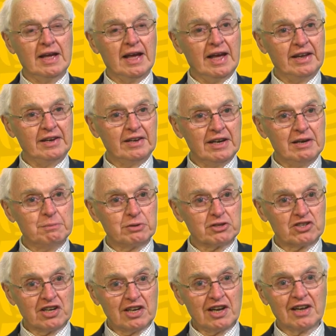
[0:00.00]
And in
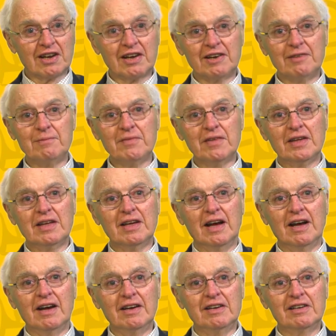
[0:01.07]
particular,
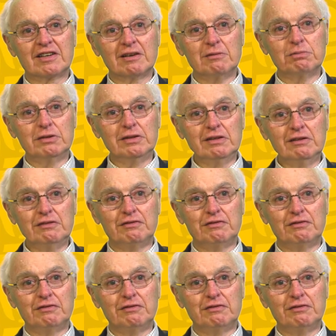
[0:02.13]
it completely